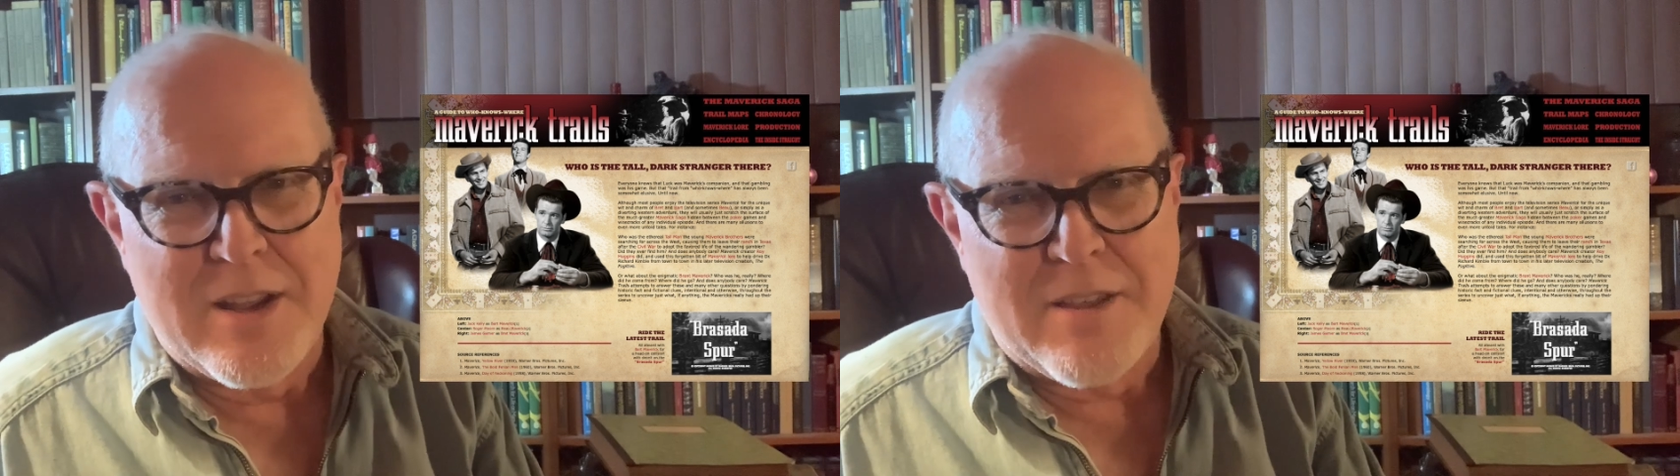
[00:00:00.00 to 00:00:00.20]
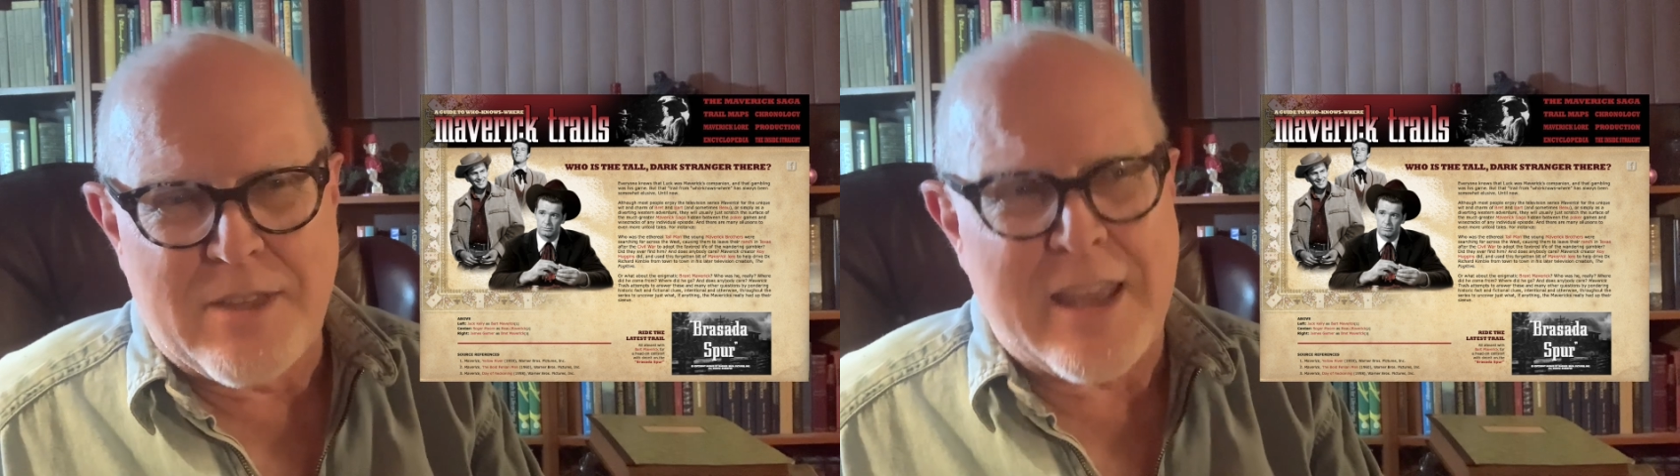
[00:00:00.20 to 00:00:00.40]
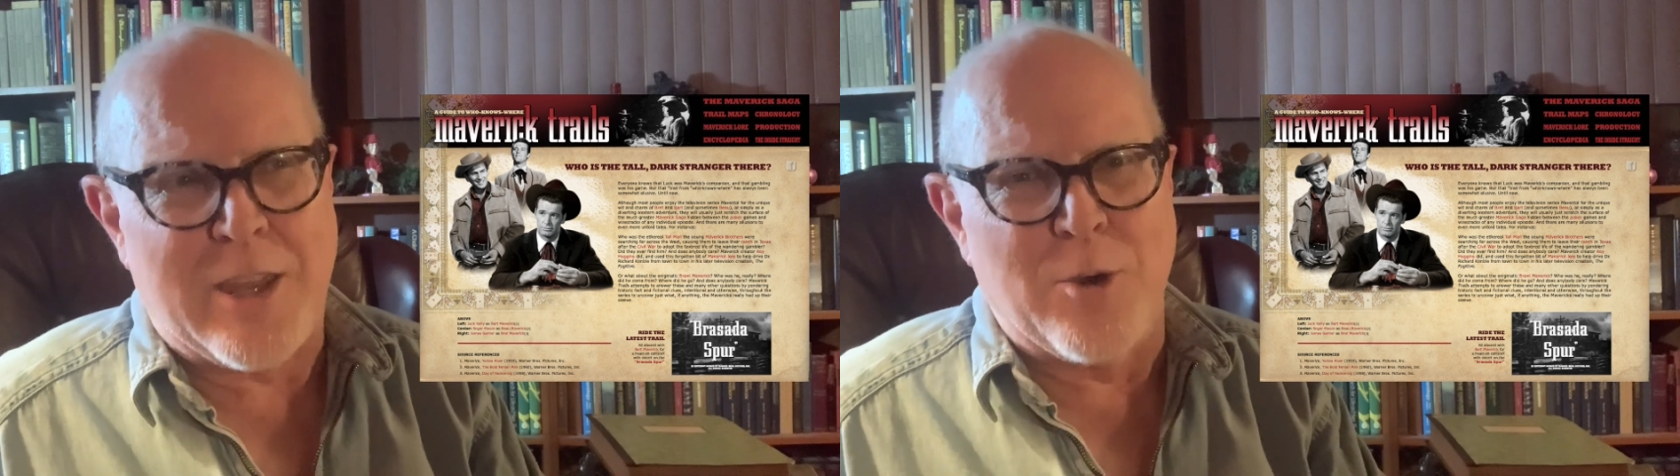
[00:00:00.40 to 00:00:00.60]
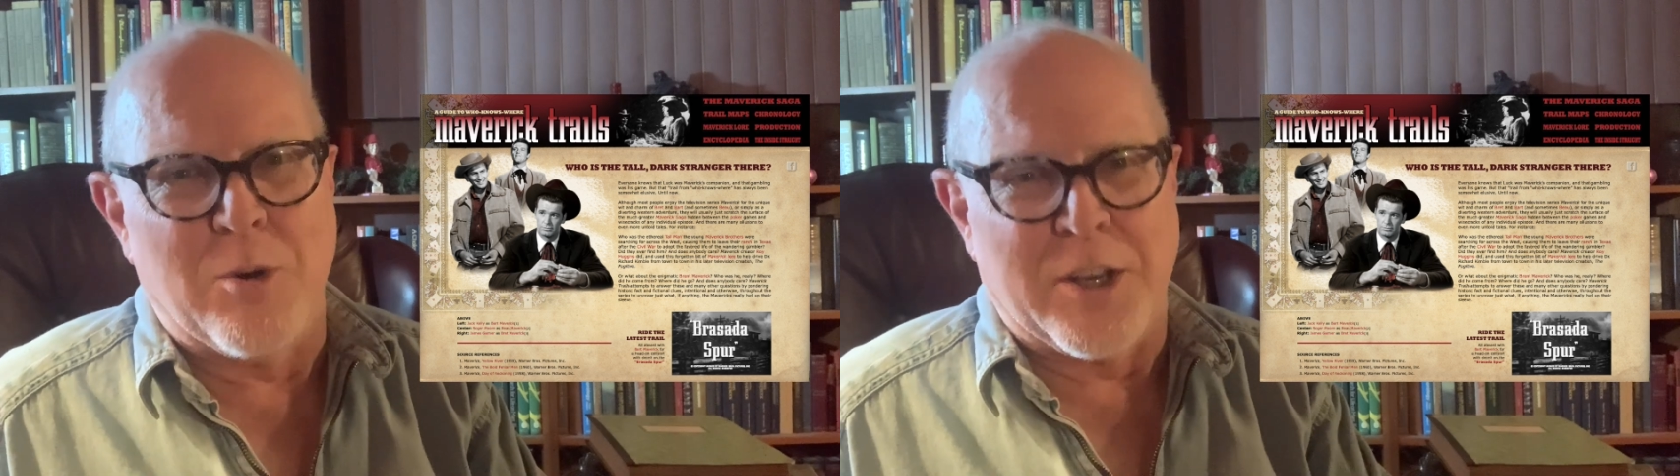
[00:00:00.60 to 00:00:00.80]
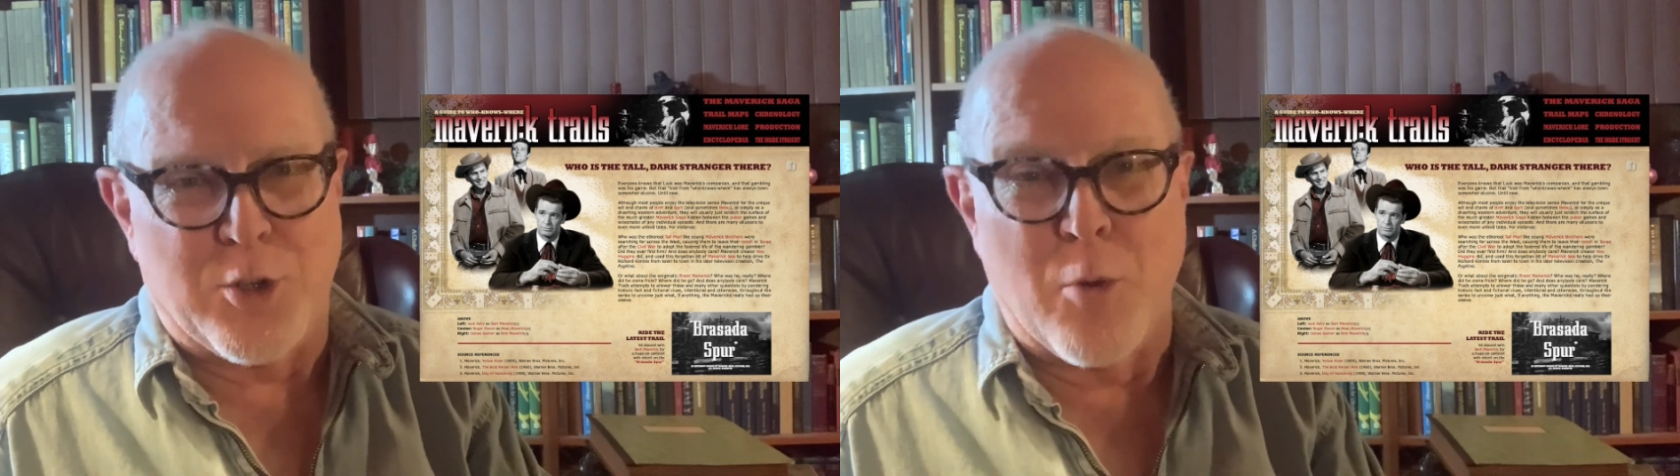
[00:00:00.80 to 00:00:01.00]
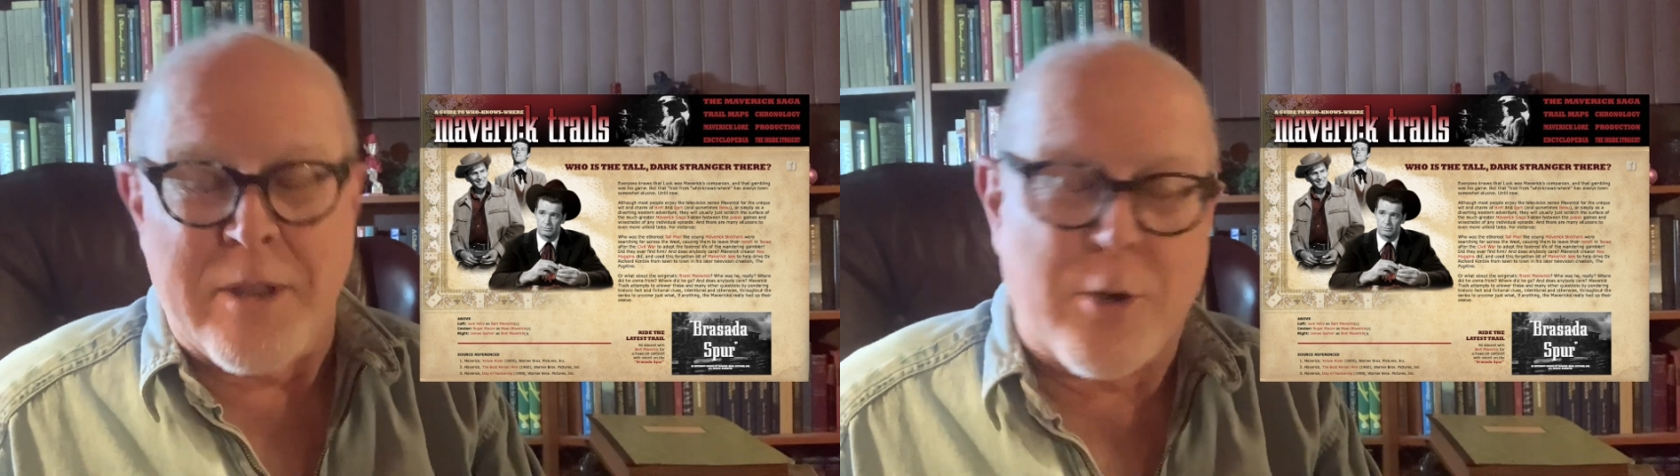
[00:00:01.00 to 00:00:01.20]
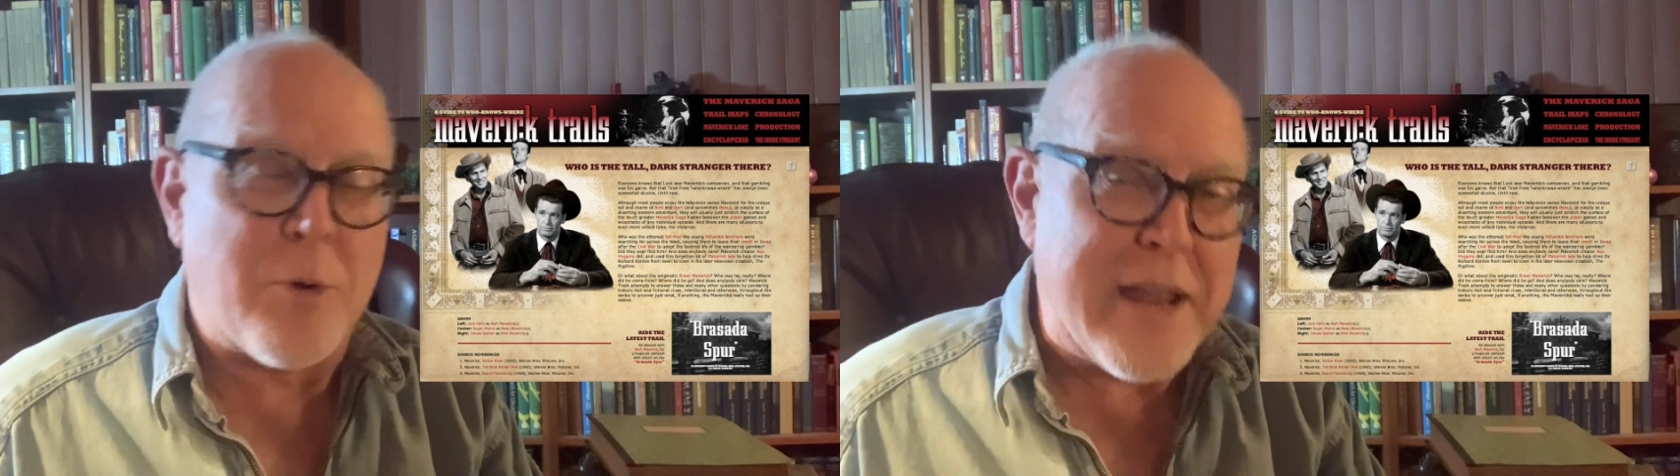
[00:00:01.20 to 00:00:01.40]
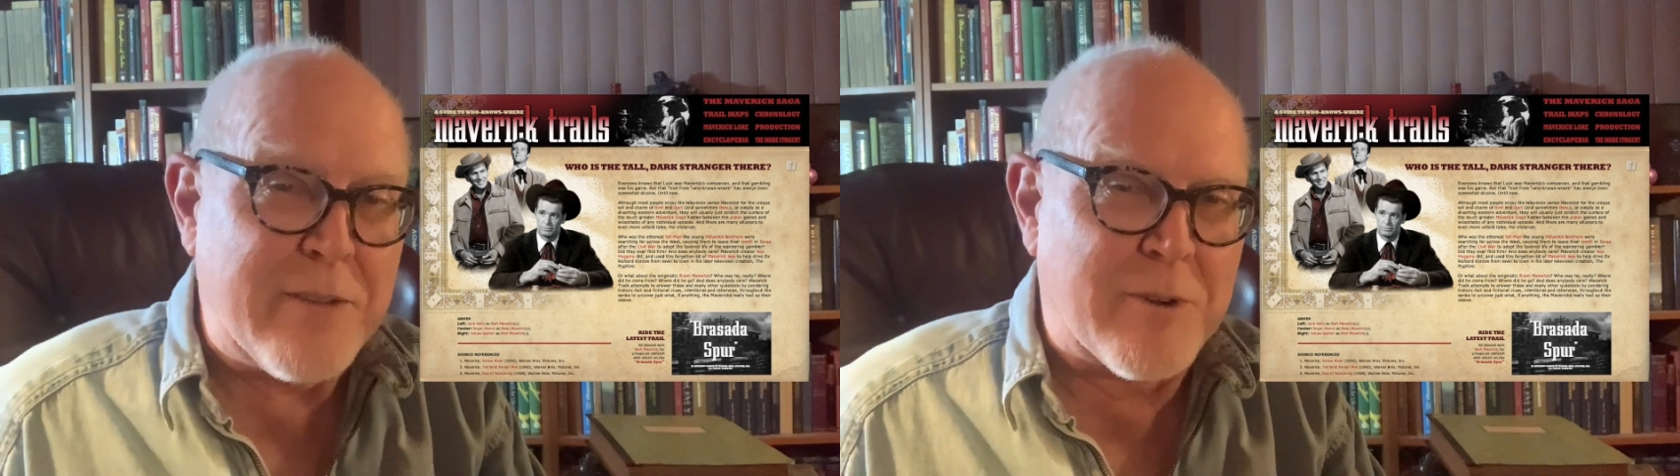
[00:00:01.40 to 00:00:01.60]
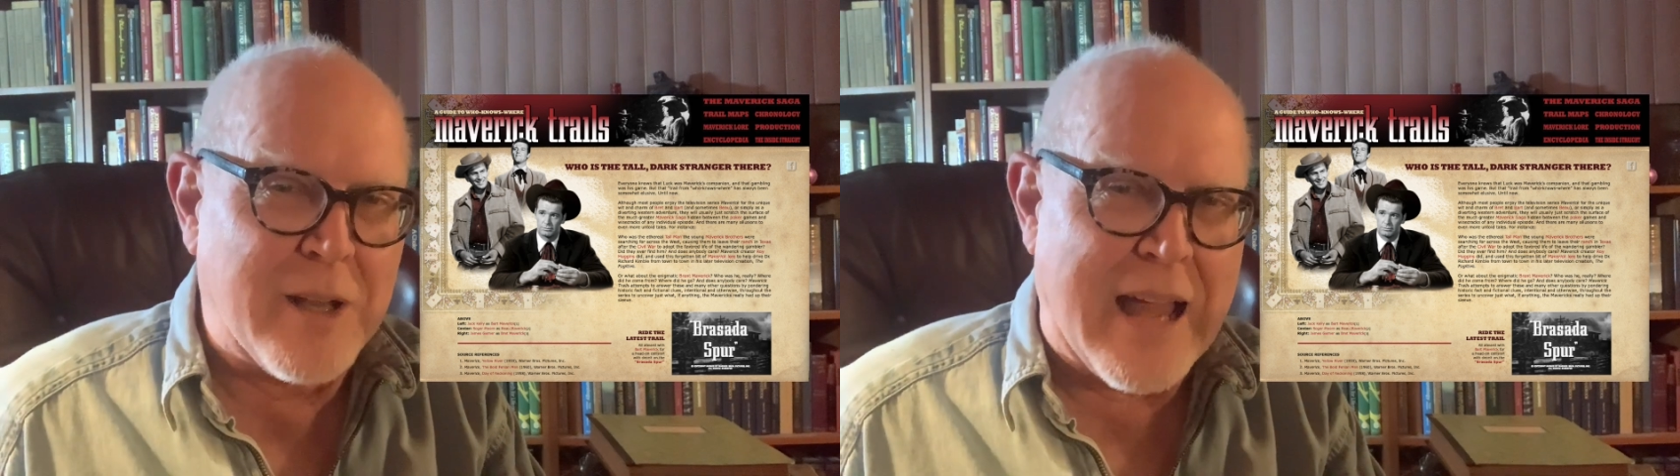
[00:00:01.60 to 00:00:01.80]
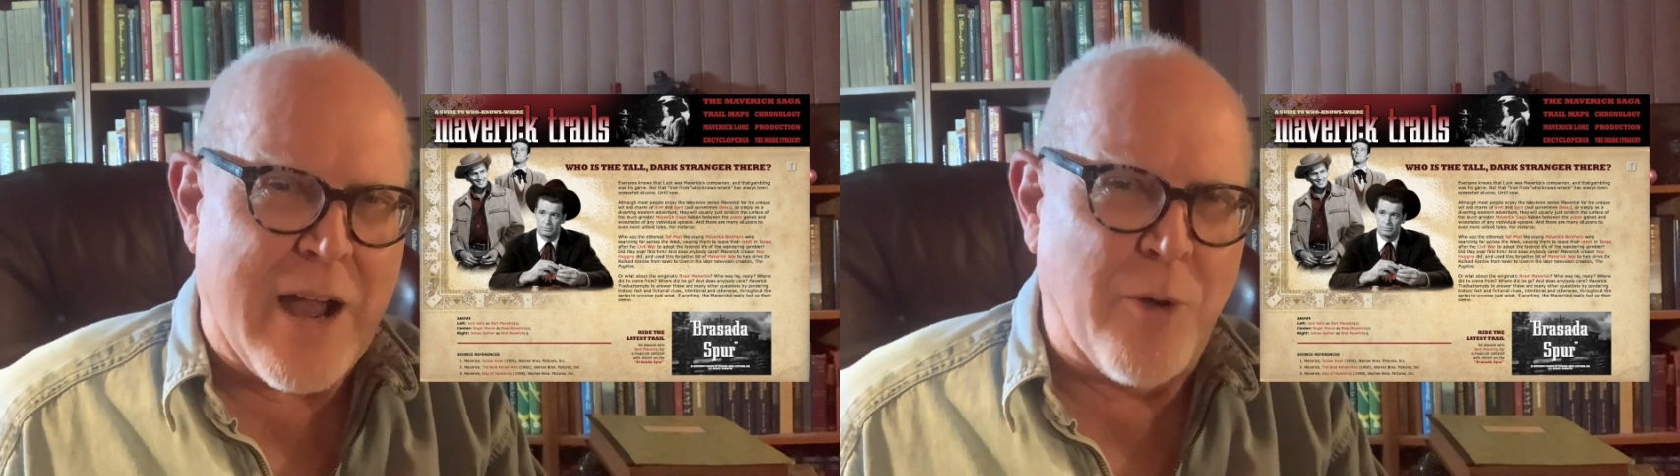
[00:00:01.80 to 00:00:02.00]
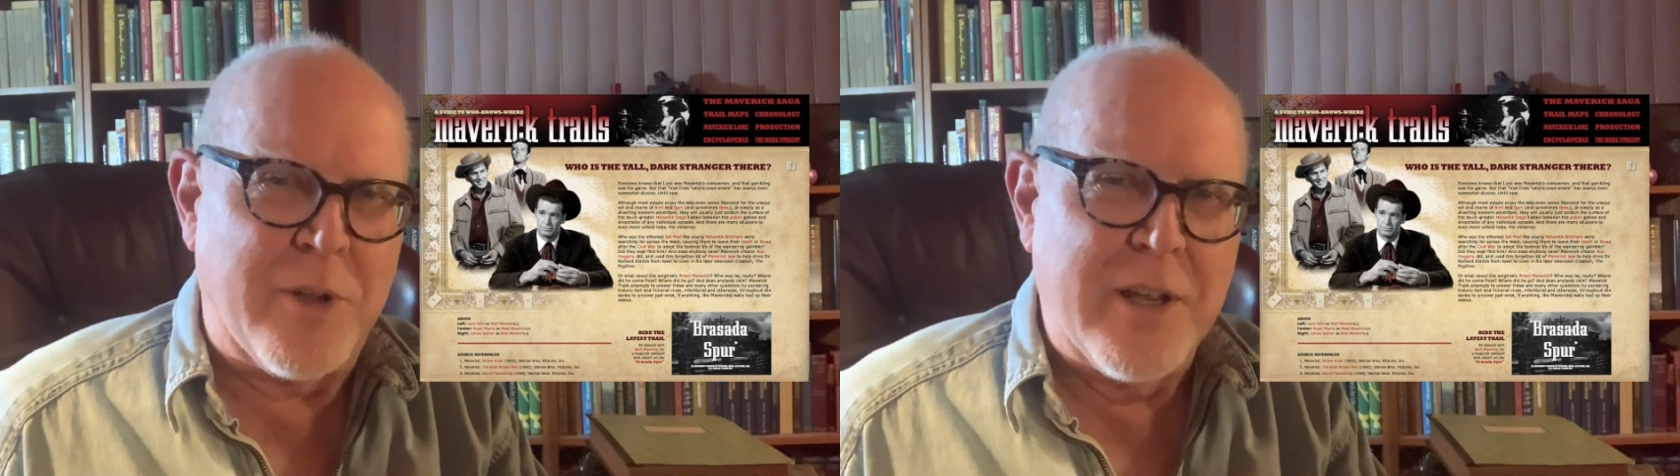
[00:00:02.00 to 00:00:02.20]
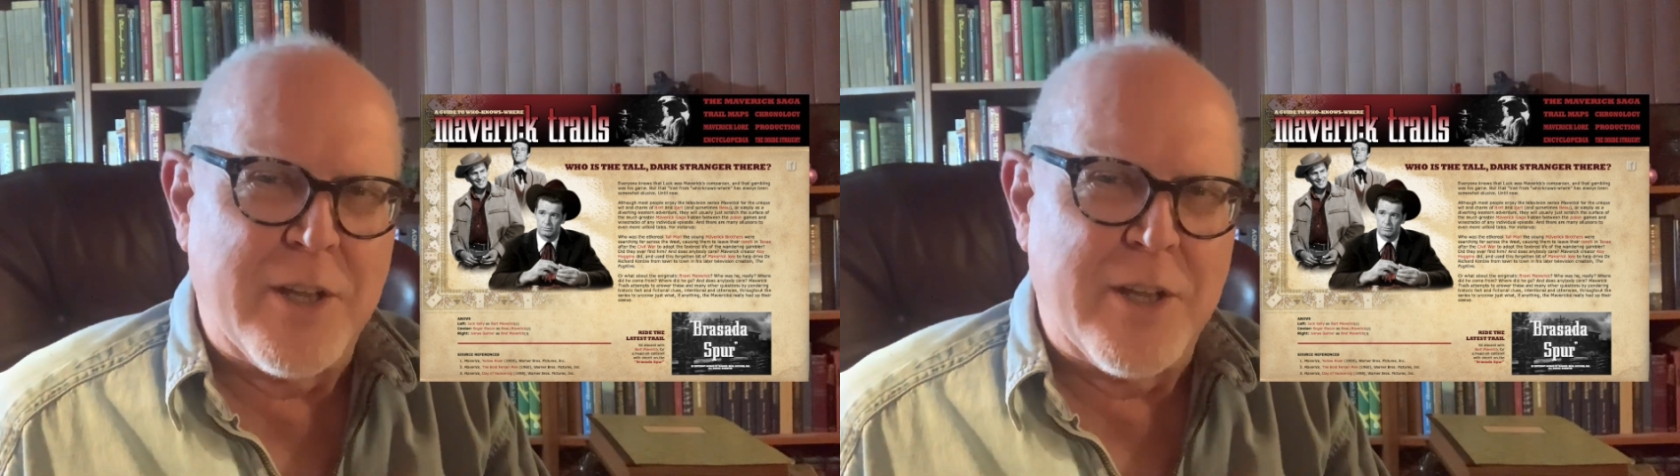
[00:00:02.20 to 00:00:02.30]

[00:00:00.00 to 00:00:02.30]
thank you, Adobe Creative Cloud.